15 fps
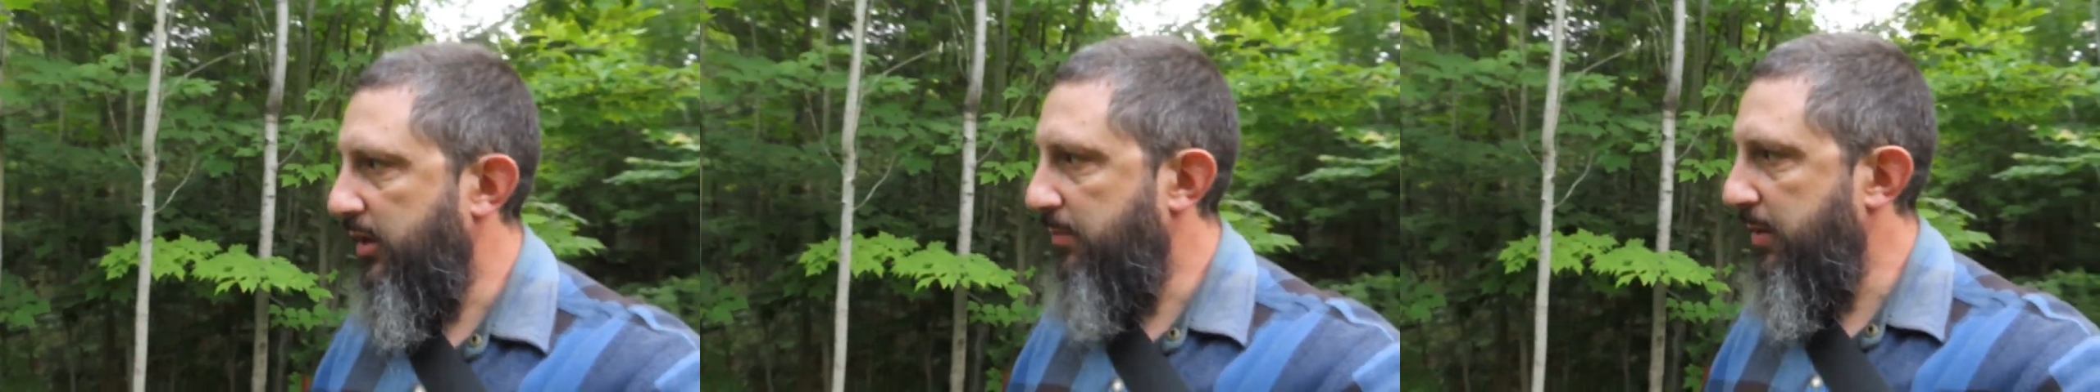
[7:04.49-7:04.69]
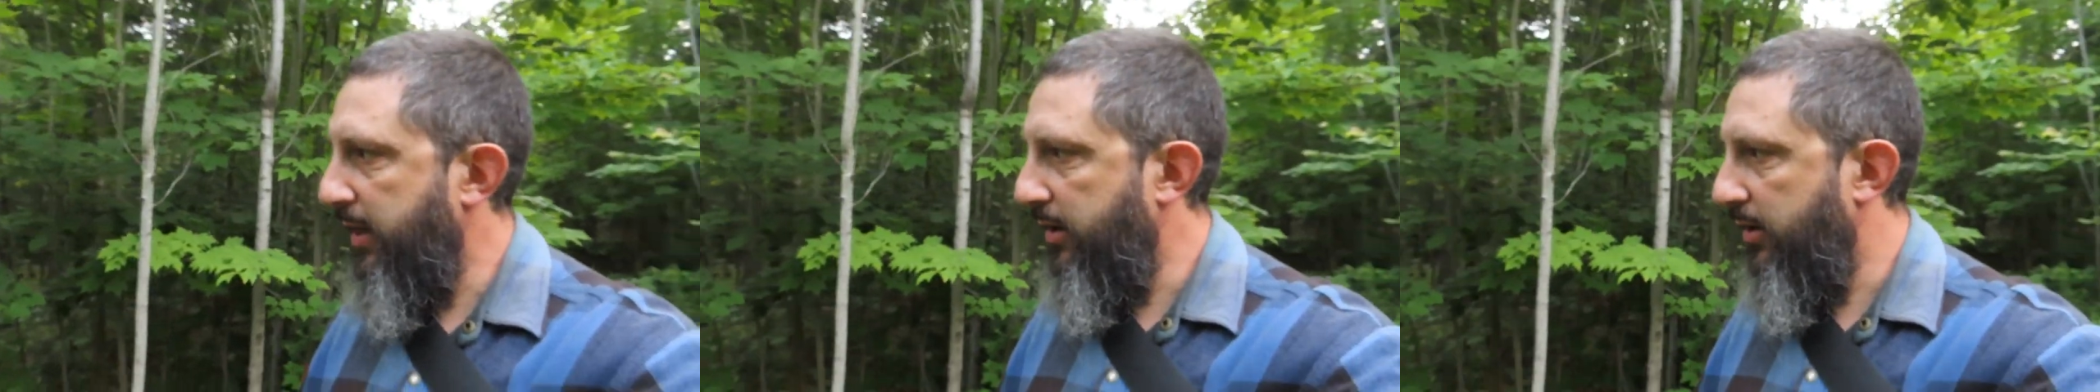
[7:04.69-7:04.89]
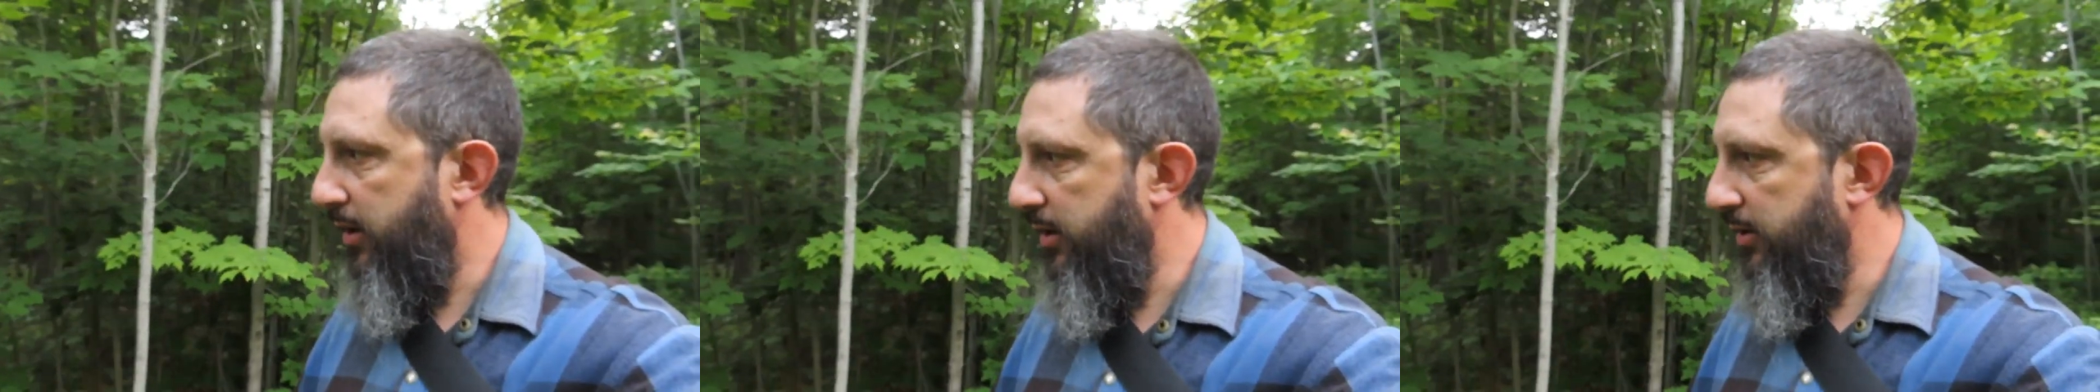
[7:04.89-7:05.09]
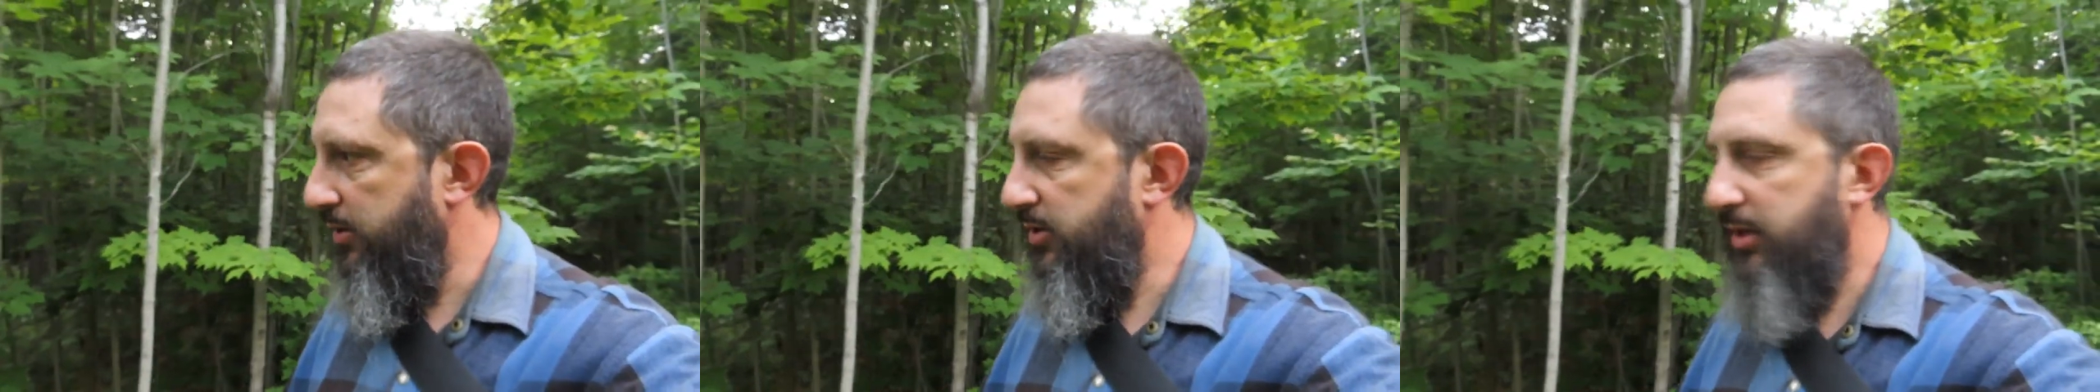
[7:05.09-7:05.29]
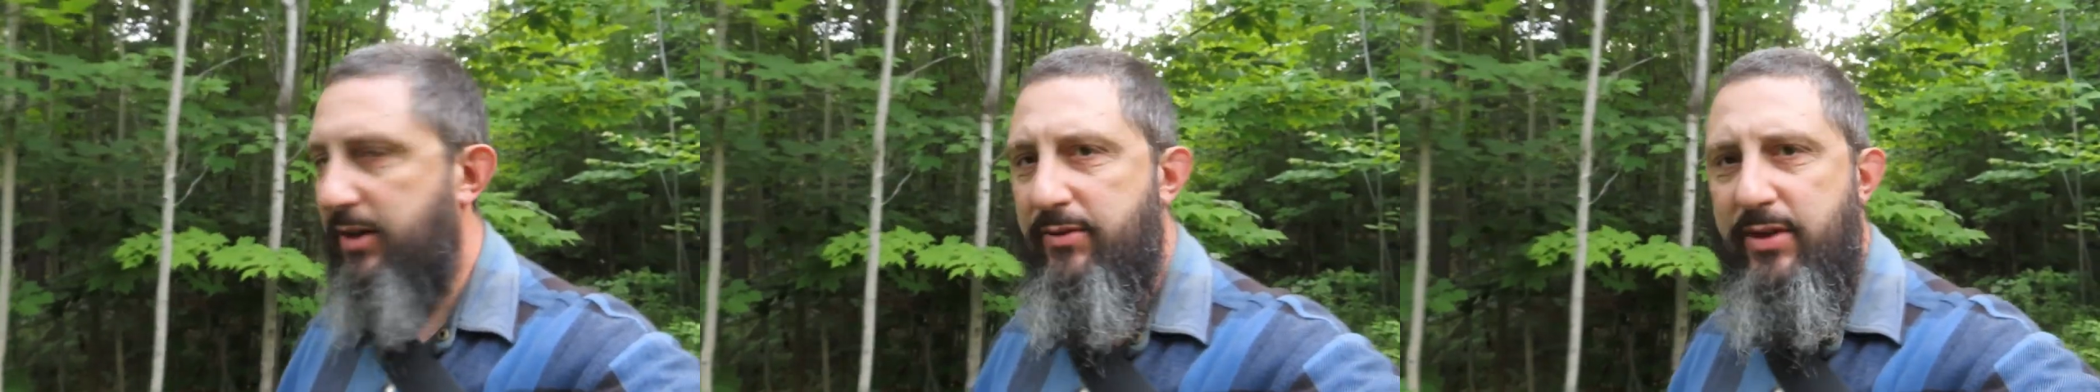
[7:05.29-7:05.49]
They paid
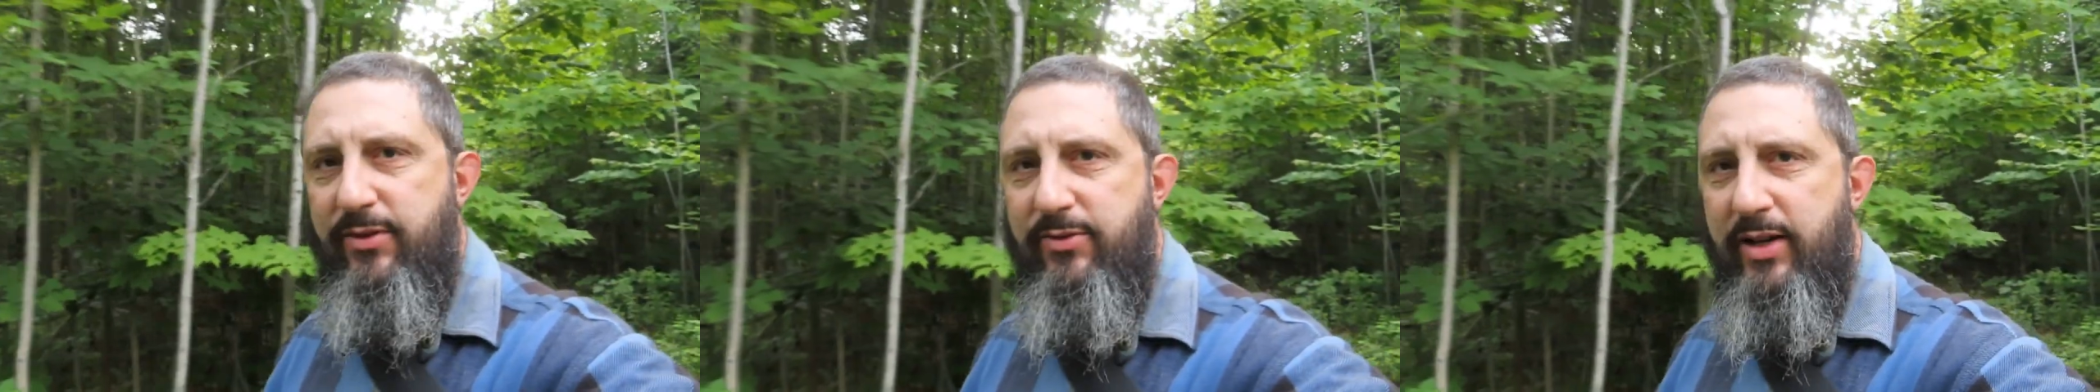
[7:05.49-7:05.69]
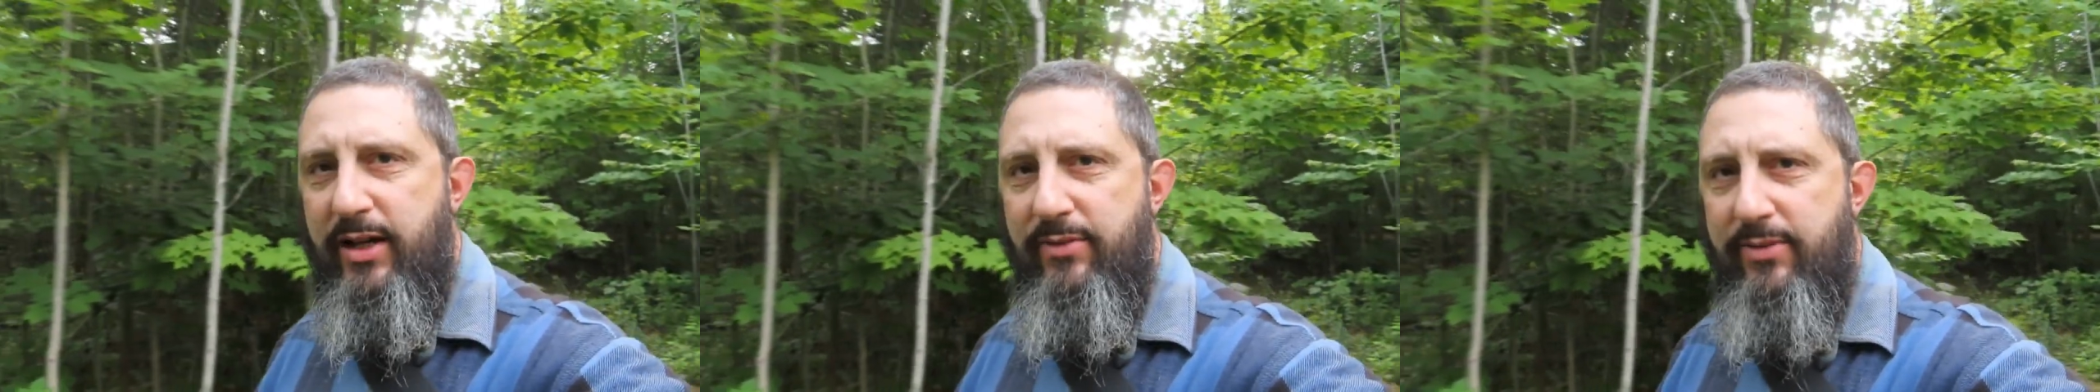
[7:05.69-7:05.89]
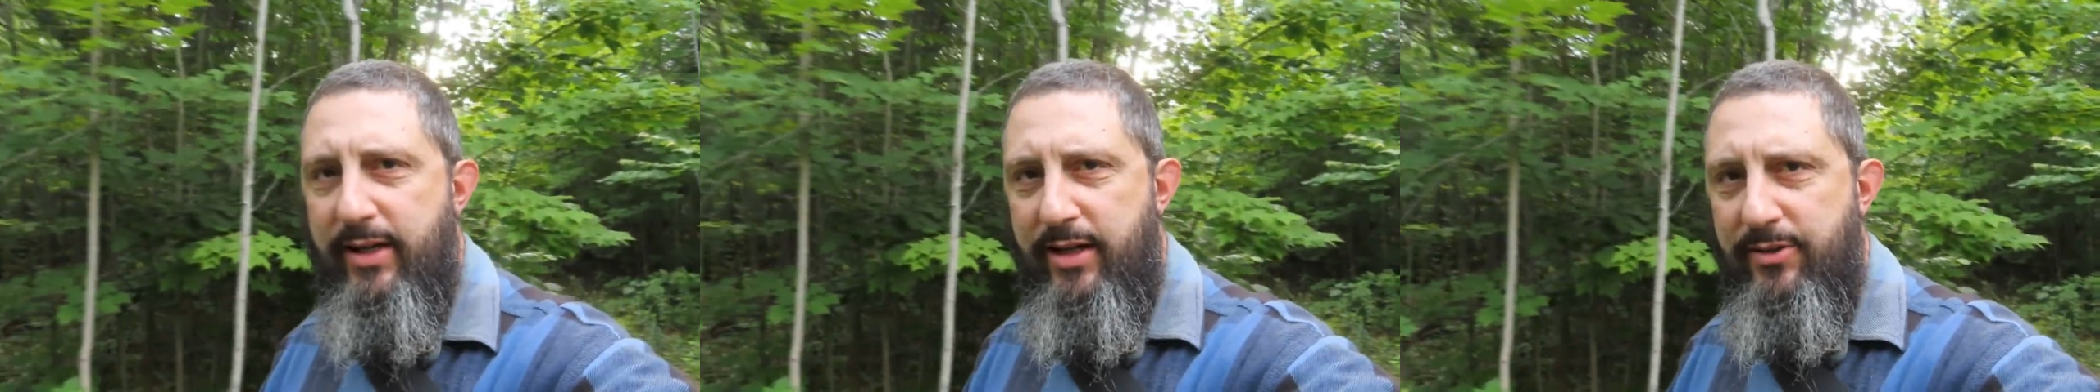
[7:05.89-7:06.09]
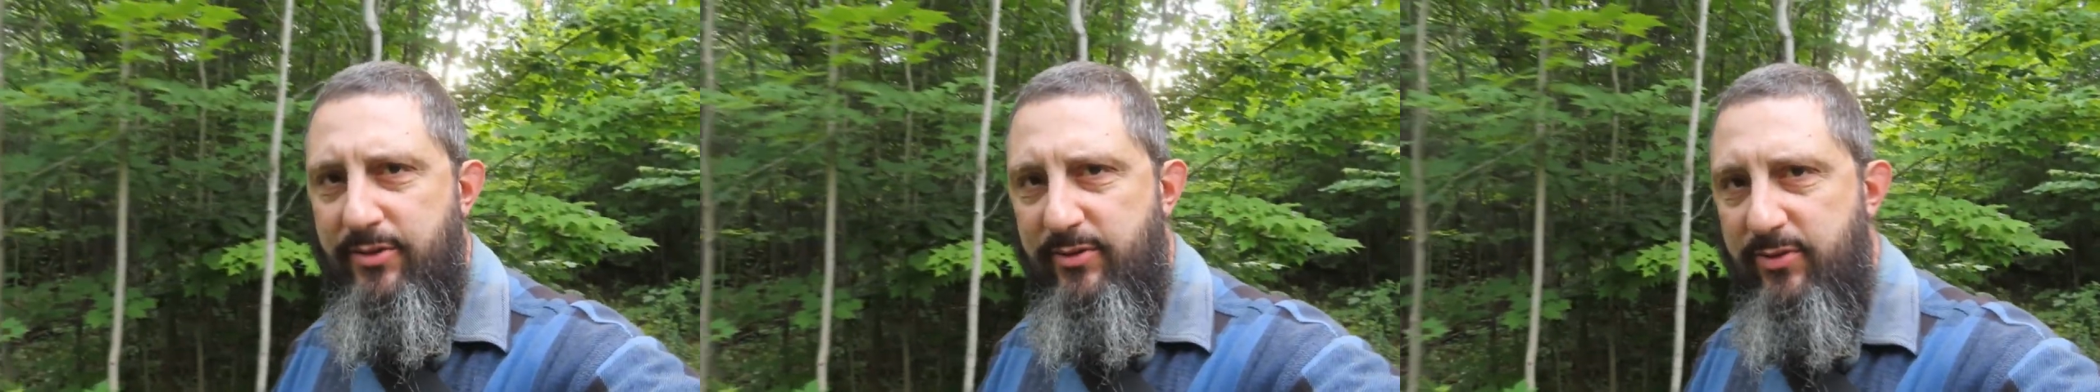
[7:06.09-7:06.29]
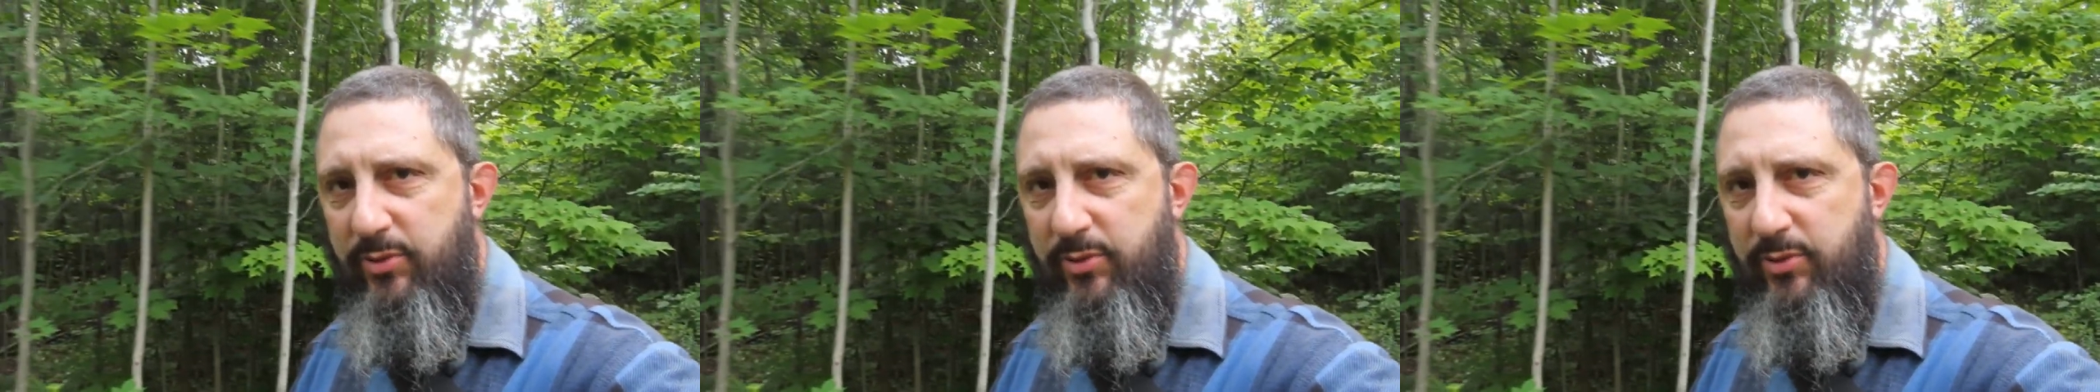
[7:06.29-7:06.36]
175,000